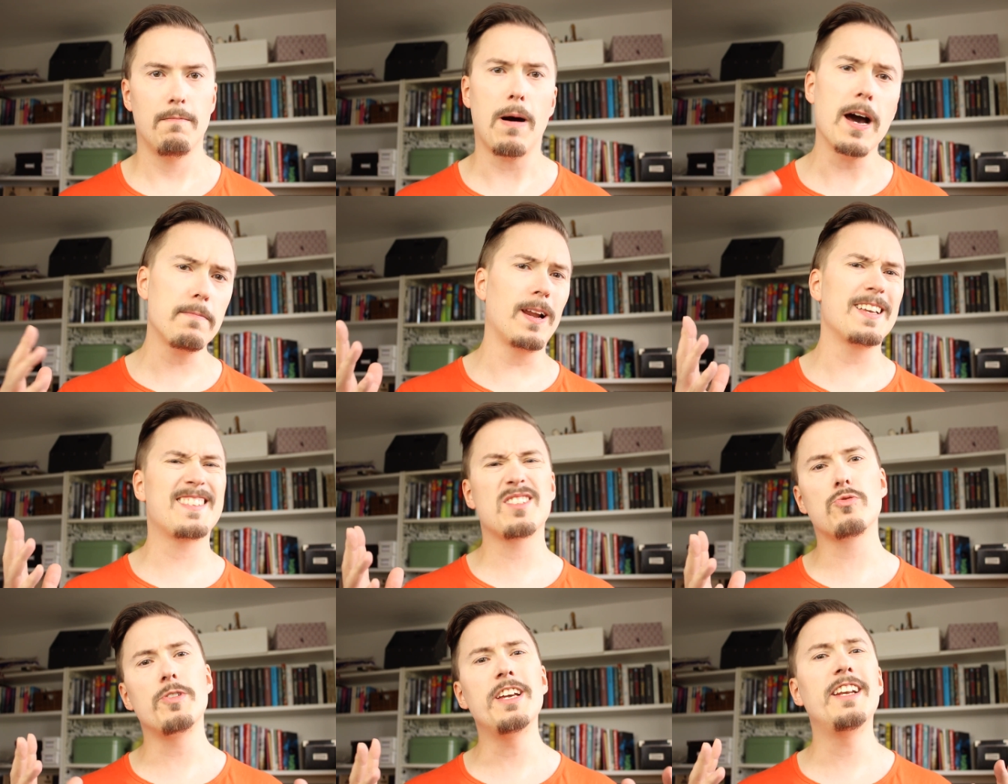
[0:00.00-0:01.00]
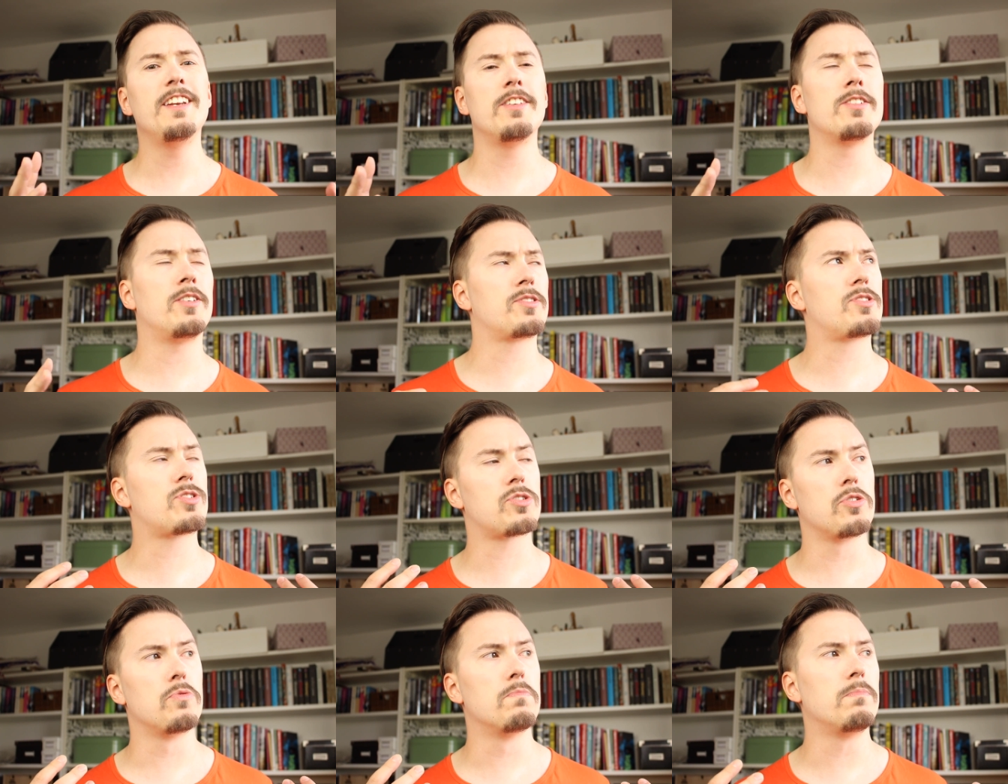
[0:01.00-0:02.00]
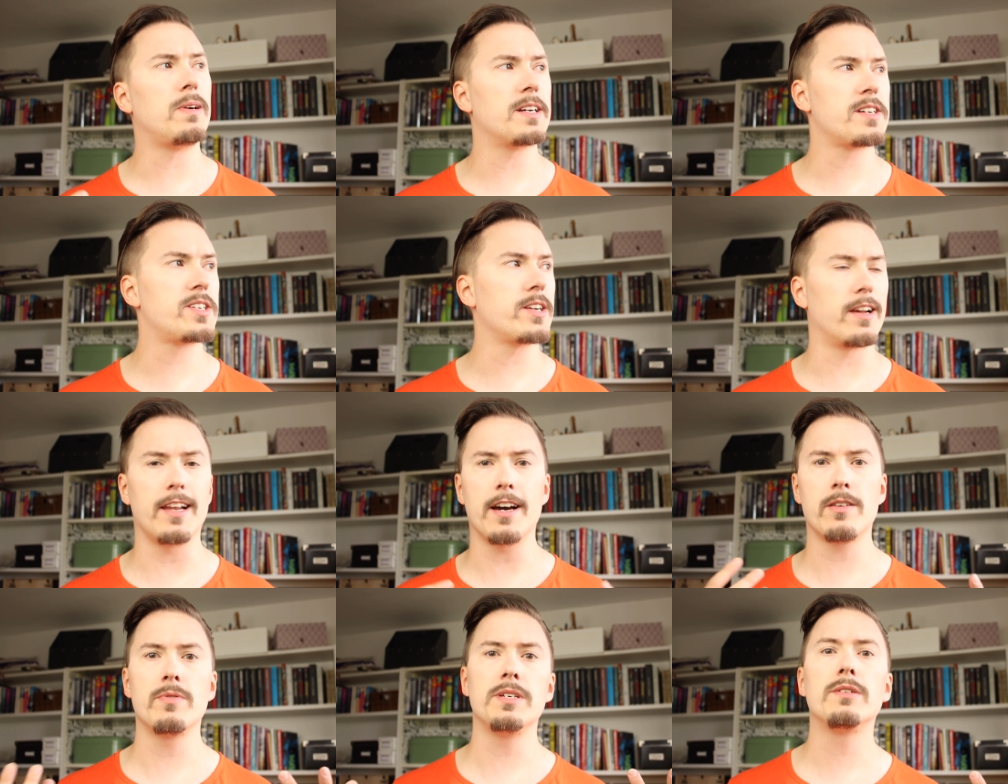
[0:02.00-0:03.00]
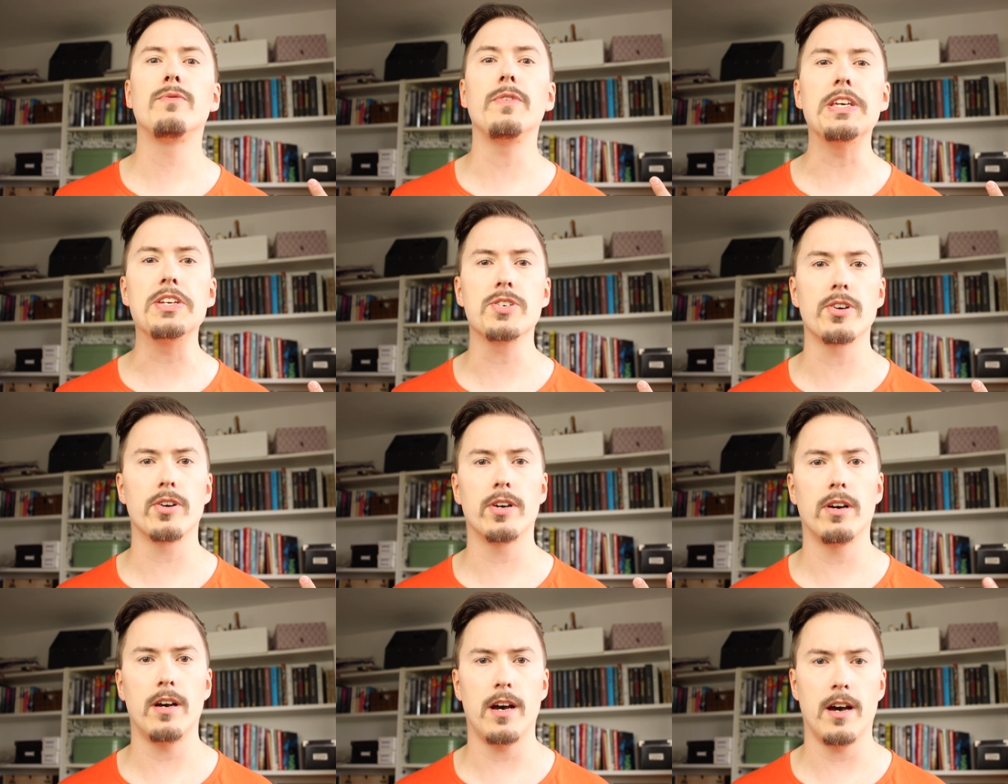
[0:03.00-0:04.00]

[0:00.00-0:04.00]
Pipelines is really not so much a language feature